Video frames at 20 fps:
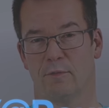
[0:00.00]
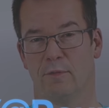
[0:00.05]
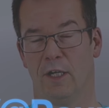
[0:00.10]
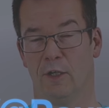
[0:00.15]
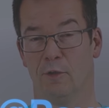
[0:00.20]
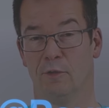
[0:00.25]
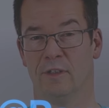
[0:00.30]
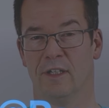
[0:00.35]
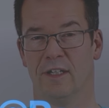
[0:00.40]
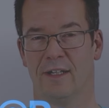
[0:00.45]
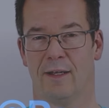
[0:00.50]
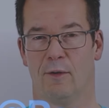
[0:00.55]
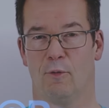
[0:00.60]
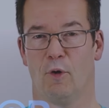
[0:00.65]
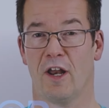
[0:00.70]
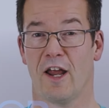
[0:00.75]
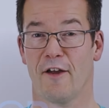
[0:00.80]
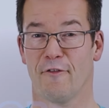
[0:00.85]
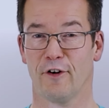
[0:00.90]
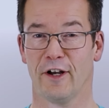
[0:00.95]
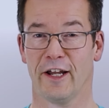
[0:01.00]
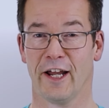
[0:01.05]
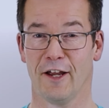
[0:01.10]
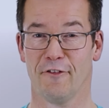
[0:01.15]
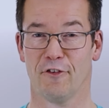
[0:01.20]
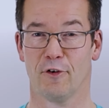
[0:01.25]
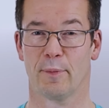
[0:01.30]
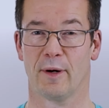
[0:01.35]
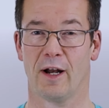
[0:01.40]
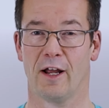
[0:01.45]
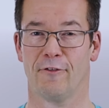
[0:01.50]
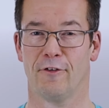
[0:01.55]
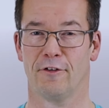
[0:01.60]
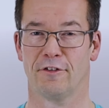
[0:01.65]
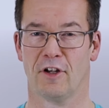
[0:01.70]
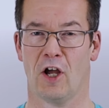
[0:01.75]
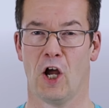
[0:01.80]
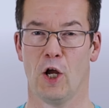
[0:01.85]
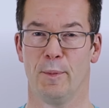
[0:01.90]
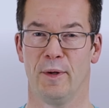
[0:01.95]
Well, whatever he ate for
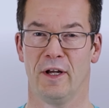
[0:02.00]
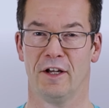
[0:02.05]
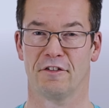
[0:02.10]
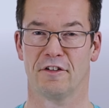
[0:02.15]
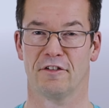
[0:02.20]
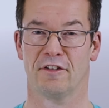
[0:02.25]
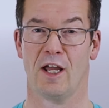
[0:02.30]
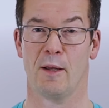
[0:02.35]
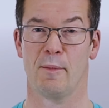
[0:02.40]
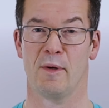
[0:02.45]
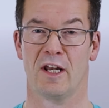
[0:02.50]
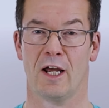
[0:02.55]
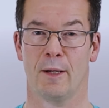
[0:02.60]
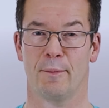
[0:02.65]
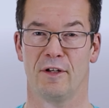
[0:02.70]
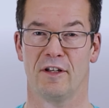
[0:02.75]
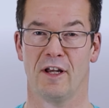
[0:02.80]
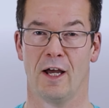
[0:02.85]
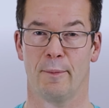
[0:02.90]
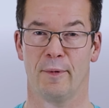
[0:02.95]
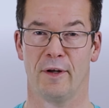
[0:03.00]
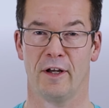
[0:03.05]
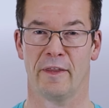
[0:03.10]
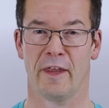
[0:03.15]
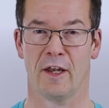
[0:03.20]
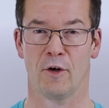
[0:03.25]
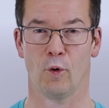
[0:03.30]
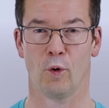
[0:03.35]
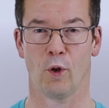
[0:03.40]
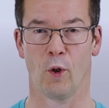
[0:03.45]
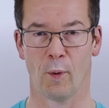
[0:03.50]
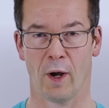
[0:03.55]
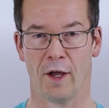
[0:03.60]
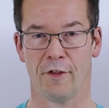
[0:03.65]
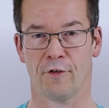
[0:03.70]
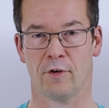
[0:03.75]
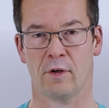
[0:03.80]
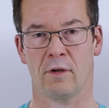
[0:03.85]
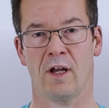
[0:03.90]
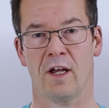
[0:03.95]
breakfast, I hope he has the same in Abu Dhabi and then all the way
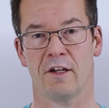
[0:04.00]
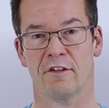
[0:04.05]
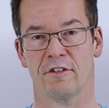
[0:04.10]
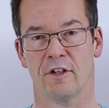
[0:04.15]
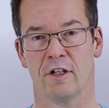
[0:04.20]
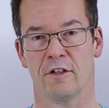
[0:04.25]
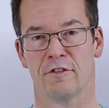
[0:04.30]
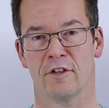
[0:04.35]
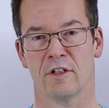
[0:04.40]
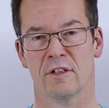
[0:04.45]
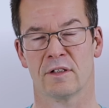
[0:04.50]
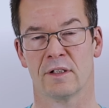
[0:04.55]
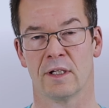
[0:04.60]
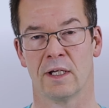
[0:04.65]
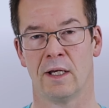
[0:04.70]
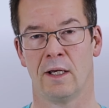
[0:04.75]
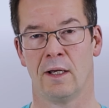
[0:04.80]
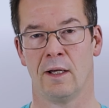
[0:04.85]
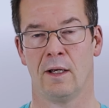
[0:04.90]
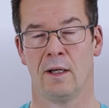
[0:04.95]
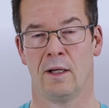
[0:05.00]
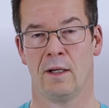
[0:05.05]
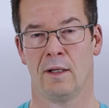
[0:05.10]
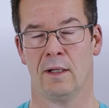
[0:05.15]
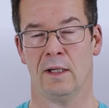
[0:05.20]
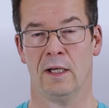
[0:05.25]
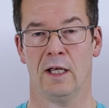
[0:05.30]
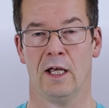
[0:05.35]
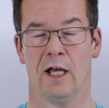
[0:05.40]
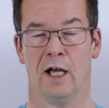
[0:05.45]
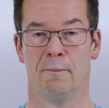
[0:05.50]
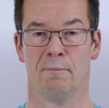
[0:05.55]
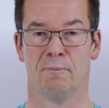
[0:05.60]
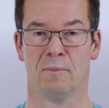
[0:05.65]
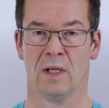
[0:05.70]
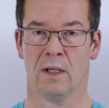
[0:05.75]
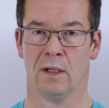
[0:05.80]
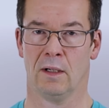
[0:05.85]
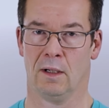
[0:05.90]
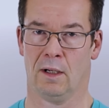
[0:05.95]
through next season. I
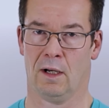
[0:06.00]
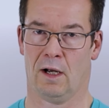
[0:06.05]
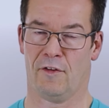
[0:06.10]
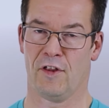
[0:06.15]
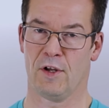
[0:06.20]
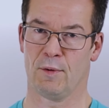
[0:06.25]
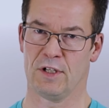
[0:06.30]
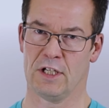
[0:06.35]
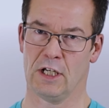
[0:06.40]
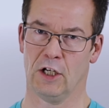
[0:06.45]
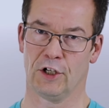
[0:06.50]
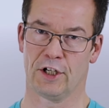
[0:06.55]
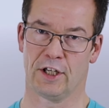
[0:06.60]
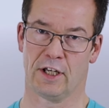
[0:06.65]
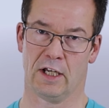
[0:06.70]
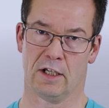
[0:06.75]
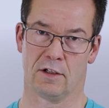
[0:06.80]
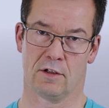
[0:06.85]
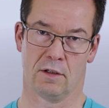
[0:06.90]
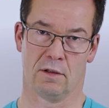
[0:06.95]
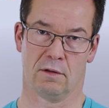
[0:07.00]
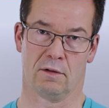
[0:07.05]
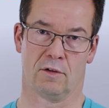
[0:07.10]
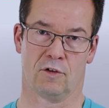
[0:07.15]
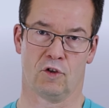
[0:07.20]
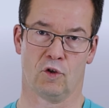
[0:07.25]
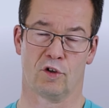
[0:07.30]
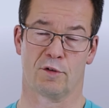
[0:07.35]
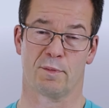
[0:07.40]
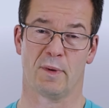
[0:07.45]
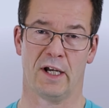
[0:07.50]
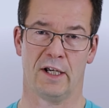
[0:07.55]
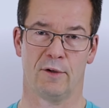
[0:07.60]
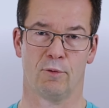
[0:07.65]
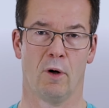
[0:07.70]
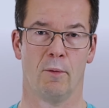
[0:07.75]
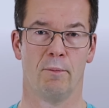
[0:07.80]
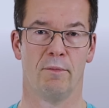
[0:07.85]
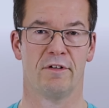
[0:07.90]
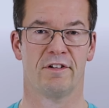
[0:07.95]
think when you look at it, George made
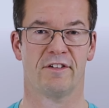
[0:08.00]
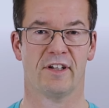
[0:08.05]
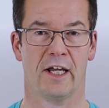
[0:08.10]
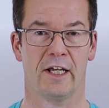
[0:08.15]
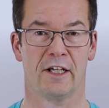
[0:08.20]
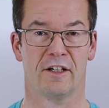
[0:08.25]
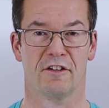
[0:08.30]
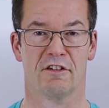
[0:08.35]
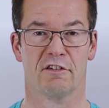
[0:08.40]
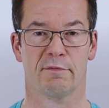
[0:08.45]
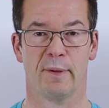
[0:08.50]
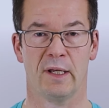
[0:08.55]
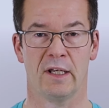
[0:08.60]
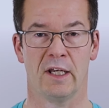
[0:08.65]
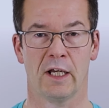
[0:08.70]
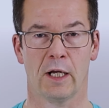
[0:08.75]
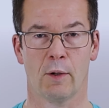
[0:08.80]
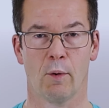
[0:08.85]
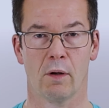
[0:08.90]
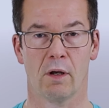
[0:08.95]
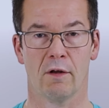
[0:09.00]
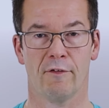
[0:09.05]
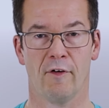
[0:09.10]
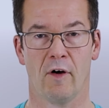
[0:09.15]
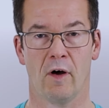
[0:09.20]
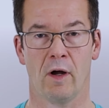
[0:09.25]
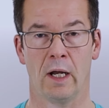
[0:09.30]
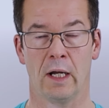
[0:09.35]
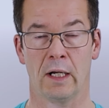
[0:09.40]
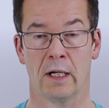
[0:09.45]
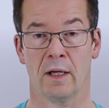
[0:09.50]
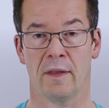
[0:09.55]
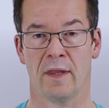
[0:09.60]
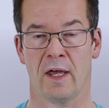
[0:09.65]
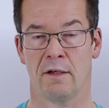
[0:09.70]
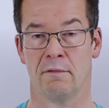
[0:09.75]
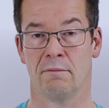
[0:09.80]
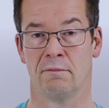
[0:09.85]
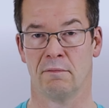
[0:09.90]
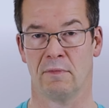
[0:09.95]
one mistake of spinning qualifying, and
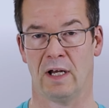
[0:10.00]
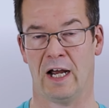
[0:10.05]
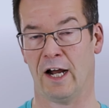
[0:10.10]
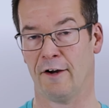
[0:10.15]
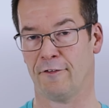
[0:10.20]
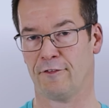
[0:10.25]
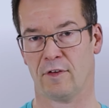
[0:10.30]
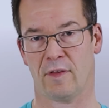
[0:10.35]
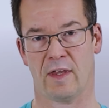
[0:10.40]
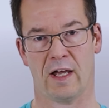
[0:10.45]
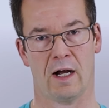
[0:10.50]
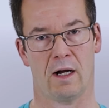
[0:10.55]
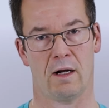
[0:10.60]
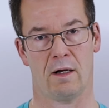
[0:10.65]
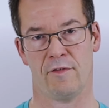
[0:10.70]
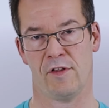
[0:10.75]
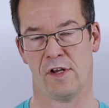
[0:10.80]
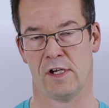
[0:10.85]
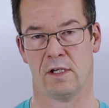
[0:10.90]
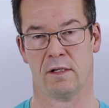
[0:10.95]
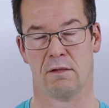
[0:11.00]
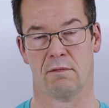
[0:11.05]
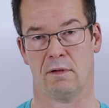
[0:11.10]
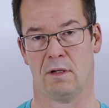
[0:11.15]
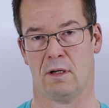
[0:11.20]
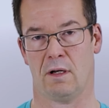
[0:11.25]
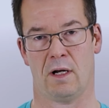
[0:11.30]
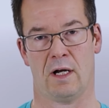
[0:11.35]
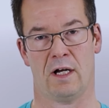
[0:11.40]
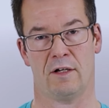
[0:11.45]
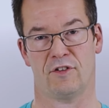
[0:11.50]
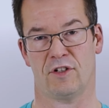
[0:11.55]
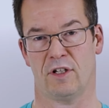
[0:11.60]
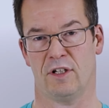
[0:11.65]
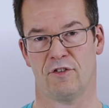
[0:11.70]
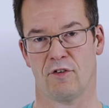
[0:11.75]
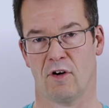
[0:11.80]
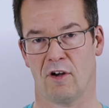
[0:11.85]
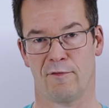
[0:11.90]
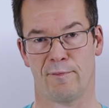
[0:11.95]
then after that, I think
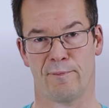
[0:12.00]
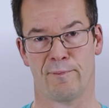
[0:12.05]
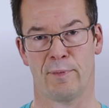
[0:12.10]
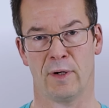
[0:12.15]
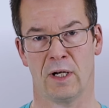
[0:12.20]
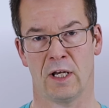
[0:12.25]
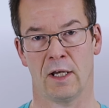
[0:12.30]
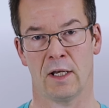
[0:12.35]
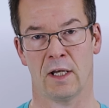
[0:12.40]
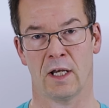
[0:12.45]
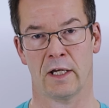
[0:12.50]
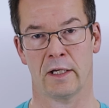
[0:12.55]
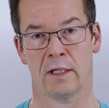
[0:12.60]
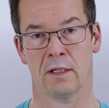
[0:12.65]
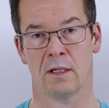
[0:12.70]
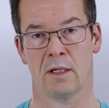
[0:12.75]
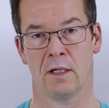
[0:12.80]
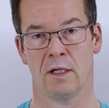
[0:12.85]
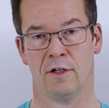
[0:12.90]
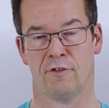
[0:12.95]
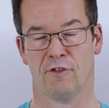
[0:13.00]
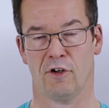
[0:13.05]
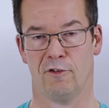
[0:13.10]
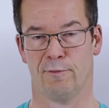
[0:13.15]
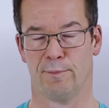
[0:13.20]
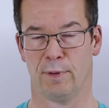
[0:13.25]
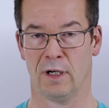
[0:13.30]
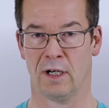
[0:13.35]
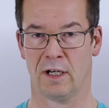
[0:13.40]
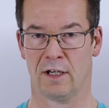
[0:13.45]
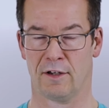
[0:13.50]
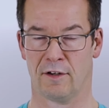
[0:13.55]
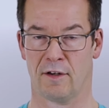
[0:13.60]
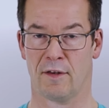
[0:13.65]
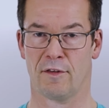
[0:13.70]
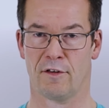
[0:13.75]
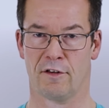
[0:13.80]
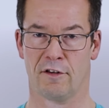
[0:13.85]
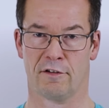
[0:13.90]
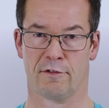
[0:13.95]
actually drove brilliantly. He drove brilliantly
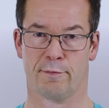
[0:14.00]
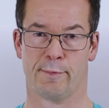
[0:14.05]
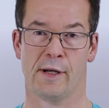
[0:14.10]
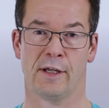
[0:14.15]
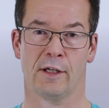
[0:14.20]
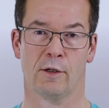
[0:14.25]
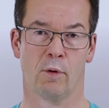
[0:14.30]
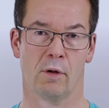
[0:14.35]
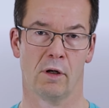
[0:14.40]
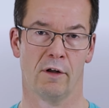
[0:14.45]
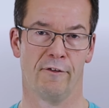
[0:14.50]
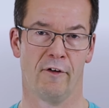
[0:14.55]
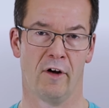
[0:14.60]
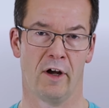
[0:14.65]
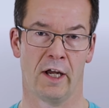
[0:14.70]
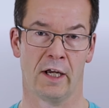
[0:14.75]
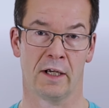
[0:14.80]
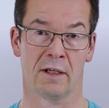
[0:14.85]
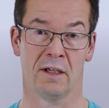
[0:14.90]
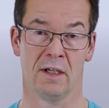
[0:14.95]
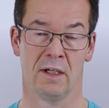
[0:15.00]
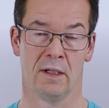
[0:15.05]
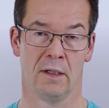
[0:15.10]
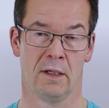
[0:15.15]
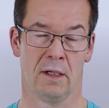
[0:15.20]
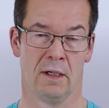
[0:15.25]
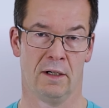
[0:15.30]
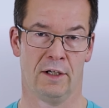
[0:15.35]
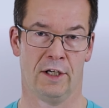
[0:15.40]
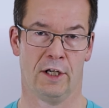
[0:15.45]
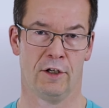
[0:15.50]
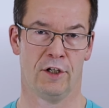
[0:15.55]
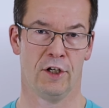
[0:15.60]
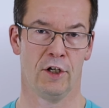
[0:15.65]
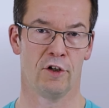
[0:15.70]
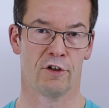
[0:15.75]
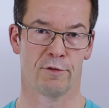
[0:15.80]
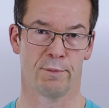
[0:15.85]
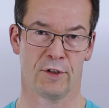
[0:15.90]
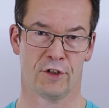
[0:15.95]
in the sprint qualifying,
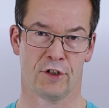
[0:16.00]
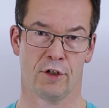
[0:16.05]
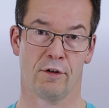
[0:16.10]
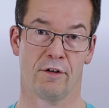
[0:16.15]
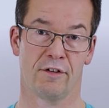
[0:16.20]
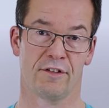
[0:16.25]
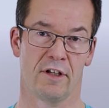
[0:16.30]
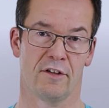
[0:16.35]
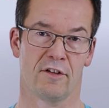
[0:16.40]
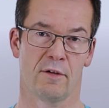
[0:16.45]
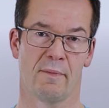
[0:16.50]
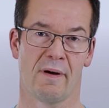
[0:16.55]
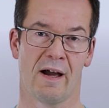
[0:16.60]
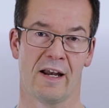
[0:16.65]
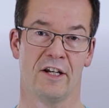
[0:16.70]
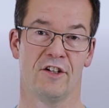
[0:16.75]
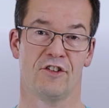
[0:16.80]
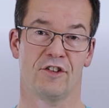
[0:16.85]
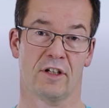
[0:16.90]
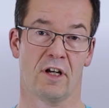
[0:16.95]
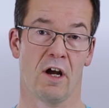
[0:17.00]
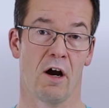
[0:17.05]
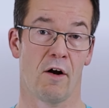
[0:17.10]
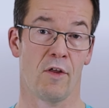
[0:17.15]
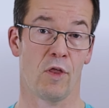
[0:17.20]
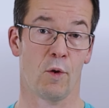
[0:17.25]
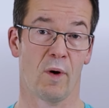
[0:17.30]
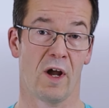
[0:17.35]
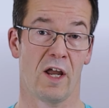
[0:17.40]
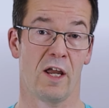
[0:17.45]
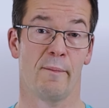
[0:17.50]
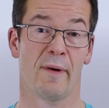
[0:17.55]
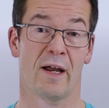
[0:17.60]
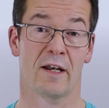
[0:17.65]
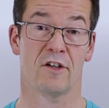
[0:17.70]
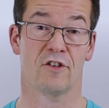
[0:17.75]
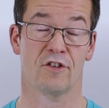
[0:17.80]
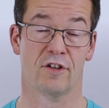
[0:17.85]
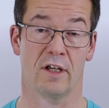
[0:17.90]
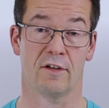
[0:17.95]
huge maturity to manage the car in the way he
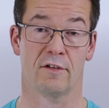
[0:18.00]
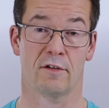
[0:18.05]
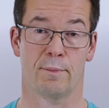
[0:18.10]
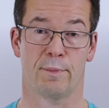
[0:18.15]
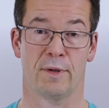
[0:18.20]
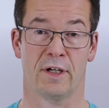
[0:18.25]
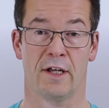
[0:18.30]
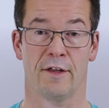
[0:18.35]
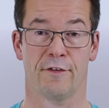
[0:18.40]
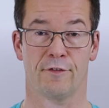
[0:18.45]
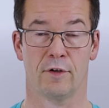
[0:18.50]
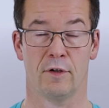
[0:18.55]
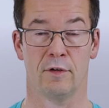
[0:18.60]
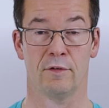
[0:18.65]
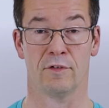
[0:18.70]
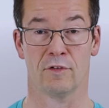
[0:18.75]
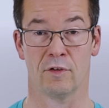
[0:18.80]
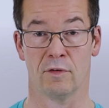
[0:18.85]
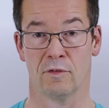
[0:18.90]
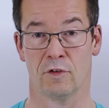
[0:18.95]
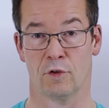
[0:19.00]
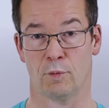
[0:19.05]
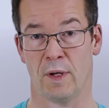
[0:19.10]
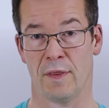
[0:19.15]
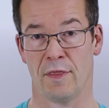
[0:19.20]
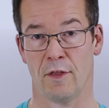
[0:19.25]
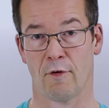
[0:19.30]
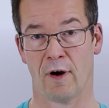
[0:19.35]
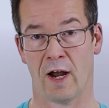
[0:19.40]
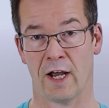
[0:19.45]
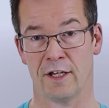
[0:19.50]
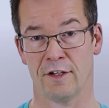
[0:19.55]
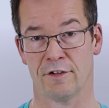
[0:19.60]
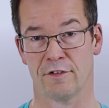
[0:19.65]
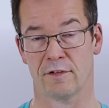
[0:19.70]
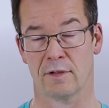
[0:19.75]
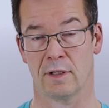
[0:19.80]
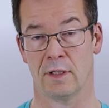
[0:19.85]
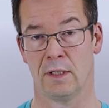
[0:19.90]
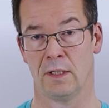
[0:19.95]
managed it to bring it through to win the
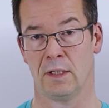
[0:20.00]
race.